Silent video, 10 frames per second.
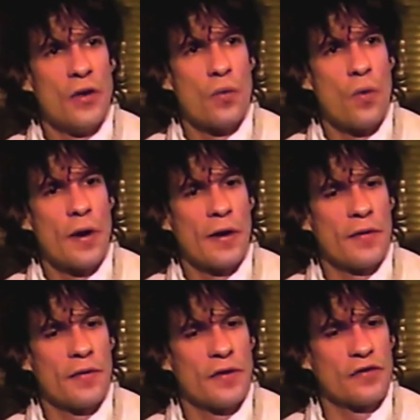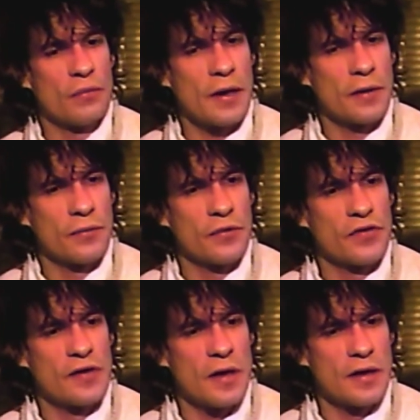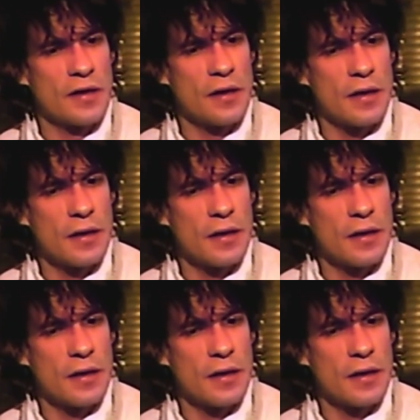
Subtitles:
where this record was done